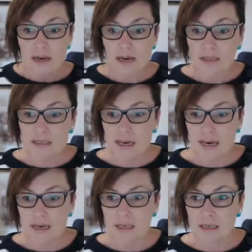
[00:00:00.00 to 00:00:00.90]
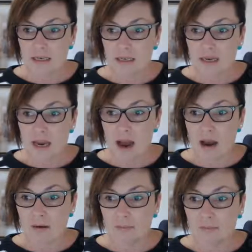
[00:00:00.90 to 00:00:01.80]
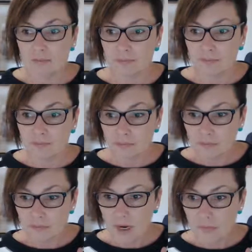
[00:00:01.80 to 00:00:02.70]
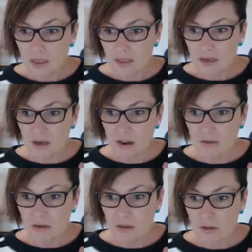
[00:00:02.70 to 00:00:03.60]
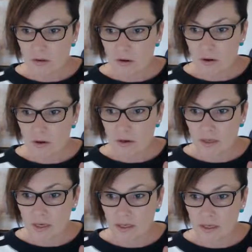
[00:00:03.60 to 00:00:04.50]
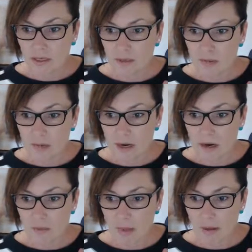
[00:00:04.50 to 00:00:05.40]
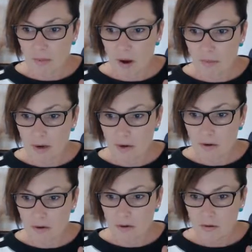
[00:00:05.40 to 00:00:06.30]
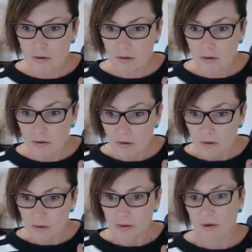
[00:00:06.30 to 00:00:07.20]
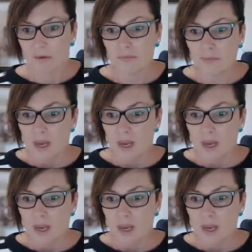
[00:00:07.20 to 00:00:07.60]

Is it, I'm just going to have a little scroll because I can see someone making a comment. That might be you. No.